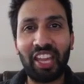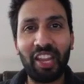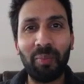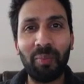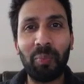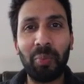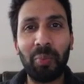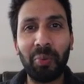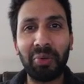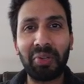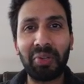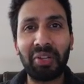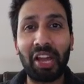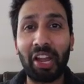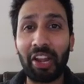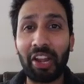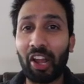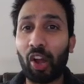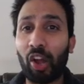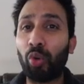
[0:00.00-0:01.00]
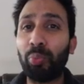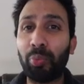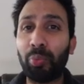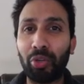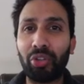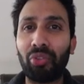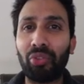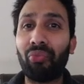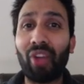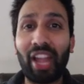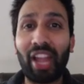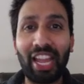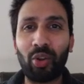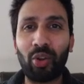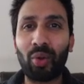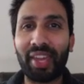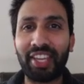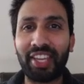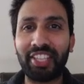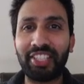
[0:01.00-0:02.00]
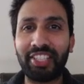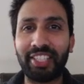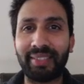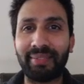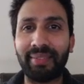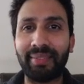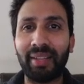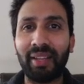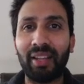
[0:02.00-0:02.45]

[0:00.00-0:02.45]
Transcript: input and output file location.